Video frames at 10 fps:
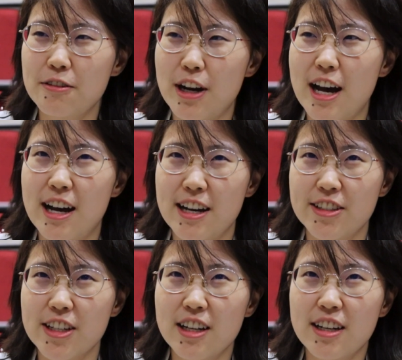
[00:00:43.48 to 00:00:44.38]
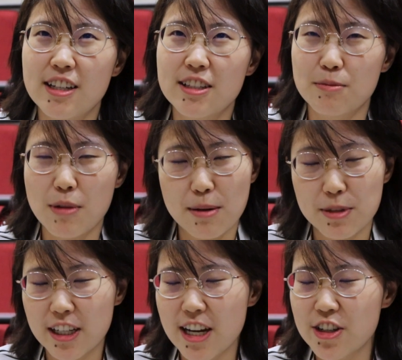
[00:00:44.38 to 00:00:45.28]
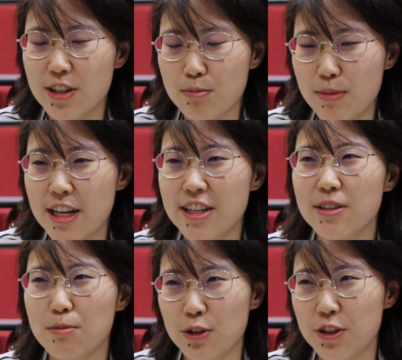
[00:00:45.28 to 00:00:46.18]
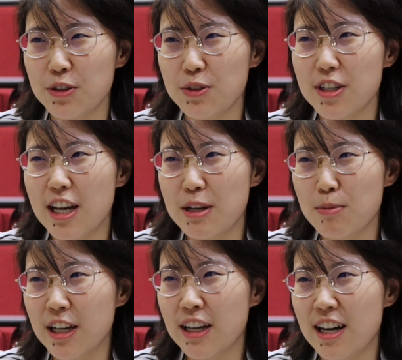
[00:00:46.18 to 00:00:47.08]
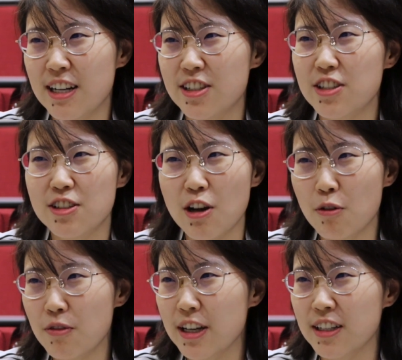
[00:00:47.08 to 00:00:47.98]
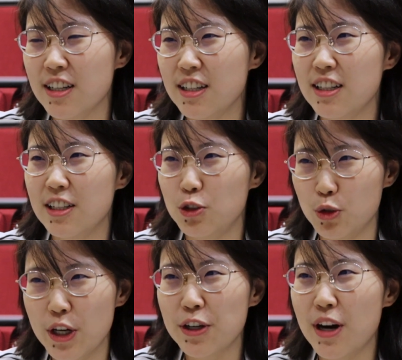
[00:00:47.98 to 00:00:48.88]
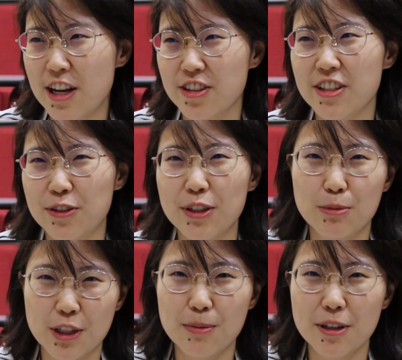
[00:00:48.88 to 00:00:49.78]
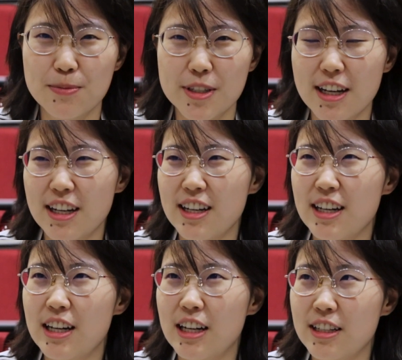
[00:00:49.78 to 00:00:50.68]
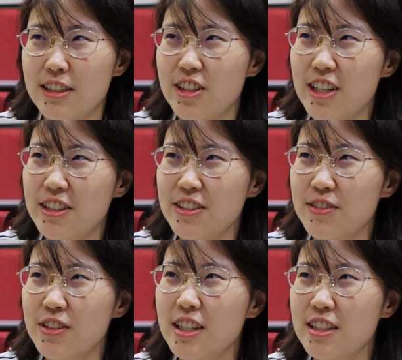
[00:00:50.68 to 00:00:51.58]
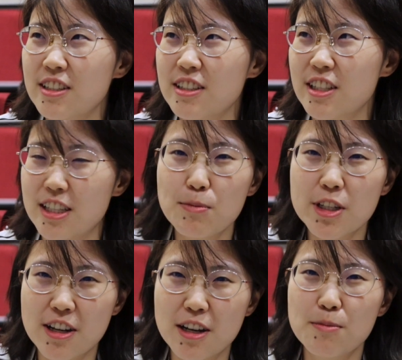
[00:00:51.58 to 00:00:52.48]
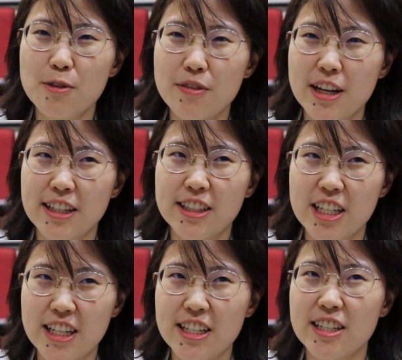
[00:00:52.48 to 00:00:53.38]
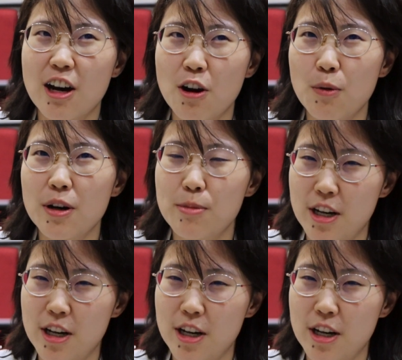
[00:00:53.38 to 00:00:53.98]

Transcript: we had some application-based modules aiming at solving real engineering problems. And in the summer term, we did our